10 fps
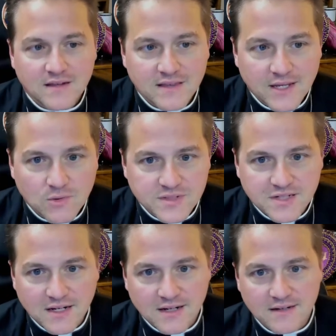there was
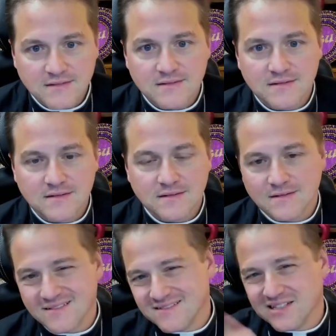a
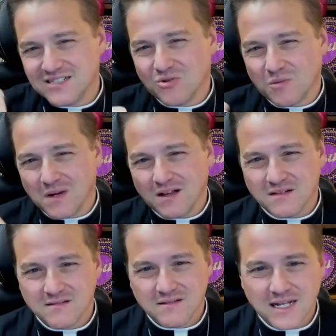doorbell,
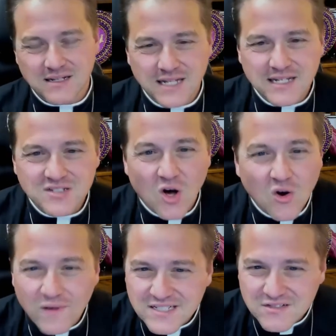and he's
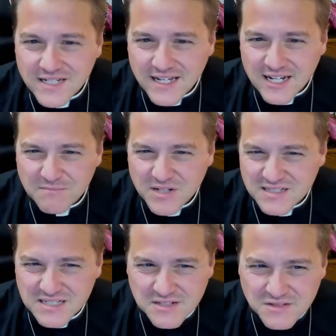always looking up because
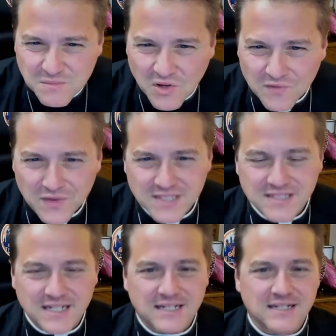he's so small,
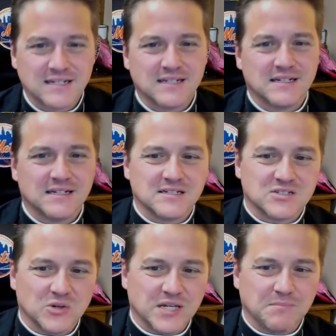Felicity.
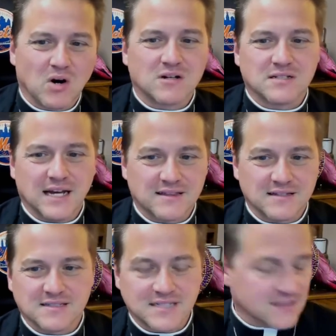So he barked at the
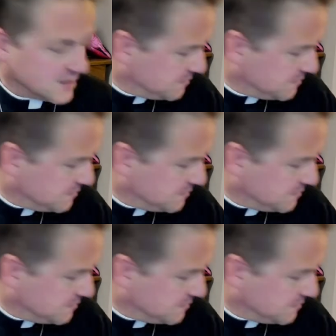ceiling